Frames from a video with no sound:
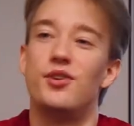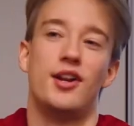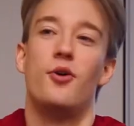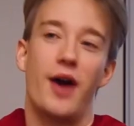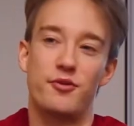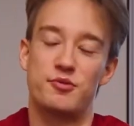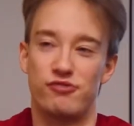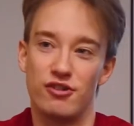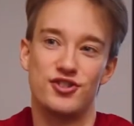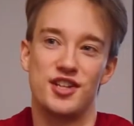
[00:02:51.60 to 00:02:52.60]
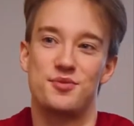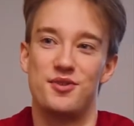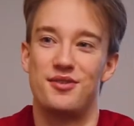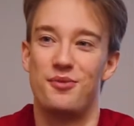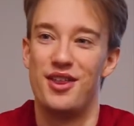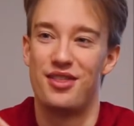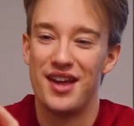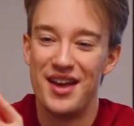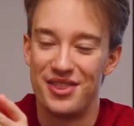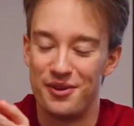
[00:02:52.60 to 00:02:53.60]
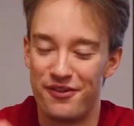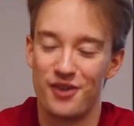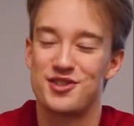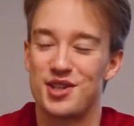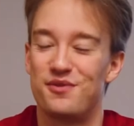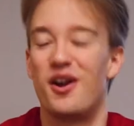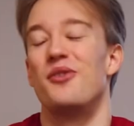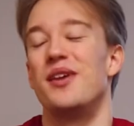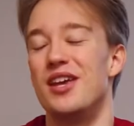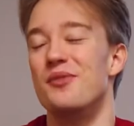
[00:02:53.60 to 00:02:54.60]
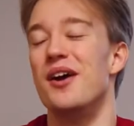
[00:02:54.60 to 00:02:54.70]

will know how to broach this with the folks that are following